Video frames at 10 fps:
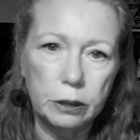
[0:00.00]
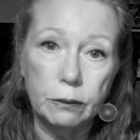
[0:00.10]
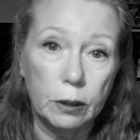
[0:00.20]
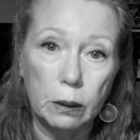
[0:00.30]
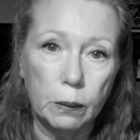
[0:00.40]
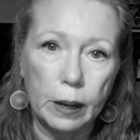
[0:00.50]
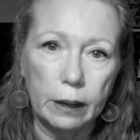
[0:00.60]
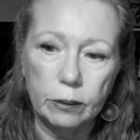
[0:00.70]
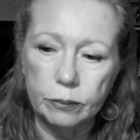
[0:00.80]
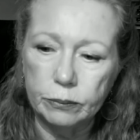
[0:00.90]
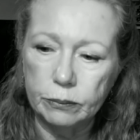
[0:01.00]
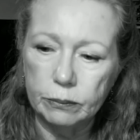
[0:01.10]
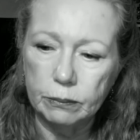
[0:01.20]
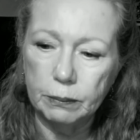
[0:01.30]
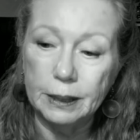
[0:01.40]
have run away,
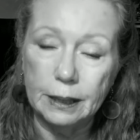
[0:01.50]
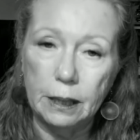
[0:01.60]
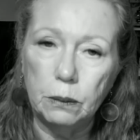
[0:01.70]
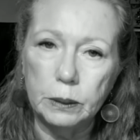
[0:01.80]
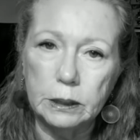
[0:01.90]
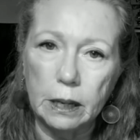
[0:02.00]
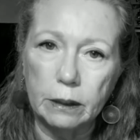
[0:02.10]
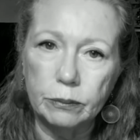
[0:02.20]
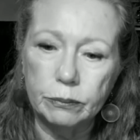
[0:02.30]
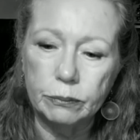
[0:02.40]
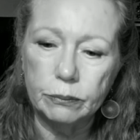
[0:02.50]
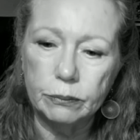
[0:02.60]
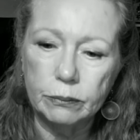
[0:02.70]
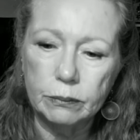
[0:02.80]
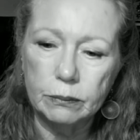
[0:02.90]
but the deed was done.
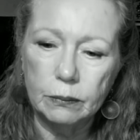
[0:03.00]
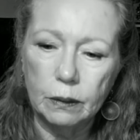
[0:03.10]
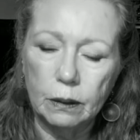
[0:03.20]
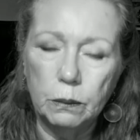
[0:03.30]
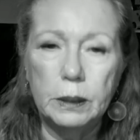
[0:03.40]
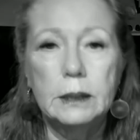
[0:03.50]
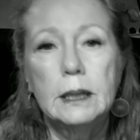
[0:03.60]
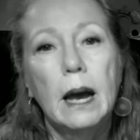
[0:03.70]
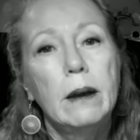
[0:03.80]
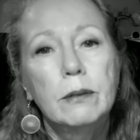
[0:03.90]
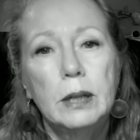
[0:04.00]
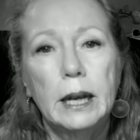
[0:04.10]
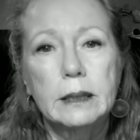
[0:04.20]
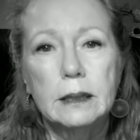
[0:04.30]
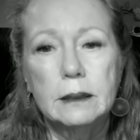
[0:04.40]
With a sigh of
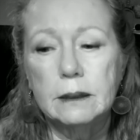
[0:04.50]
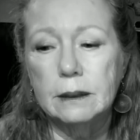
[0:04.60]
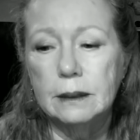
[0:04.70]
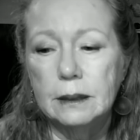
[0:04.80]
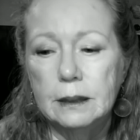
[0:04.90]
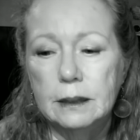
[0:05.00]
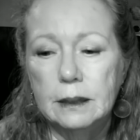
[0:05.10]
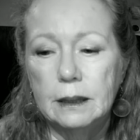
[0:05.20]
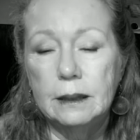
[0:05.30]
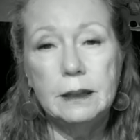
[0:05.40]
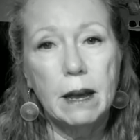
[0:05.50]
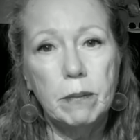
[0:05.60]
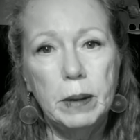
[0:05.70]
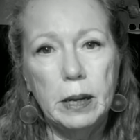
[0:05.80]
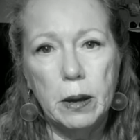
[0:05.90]
reluctance, Dev
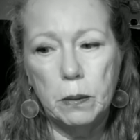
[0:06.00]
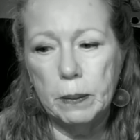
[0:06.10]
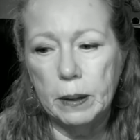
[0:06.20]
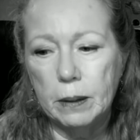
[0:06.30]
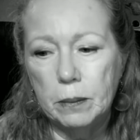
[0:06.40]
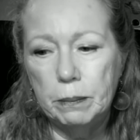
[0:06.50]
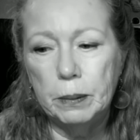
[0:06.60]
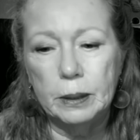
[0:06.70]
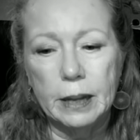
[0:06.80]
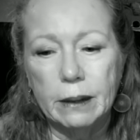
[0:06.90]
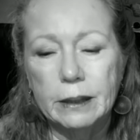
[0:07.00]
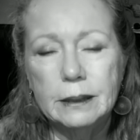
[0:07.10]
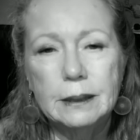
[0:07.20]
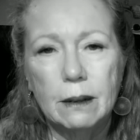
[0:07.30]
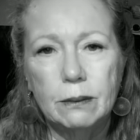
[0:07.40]
Miniopa pulled out his
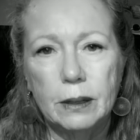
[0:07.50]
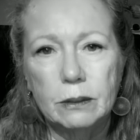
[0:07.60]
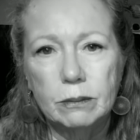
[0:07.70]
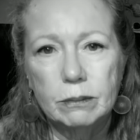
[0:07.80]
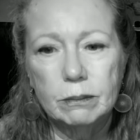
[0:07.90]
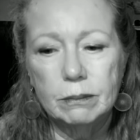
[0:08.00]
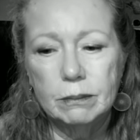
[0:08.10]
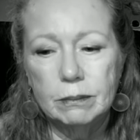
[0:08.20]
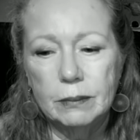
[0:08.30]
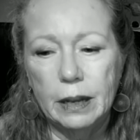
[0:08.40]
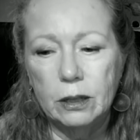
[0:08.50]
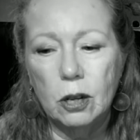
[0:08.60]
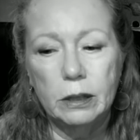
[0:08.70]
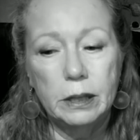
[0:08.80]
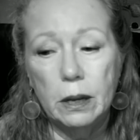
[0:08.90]
cell phone and
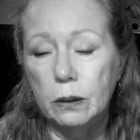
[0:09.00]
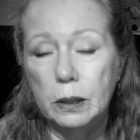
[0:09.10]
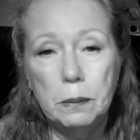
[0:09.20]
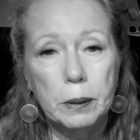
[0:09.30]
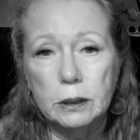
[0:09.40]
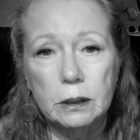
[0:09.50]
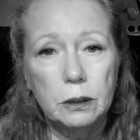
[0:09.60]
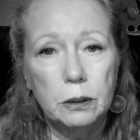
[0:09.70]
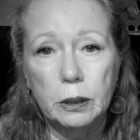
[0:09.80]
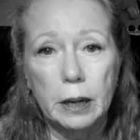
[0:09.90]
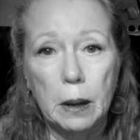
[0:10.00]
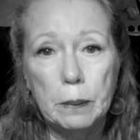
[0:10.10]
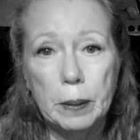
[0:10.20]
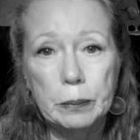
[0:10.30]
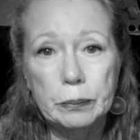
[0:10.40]
called the only person who could help
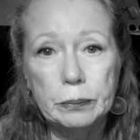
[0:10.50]
him.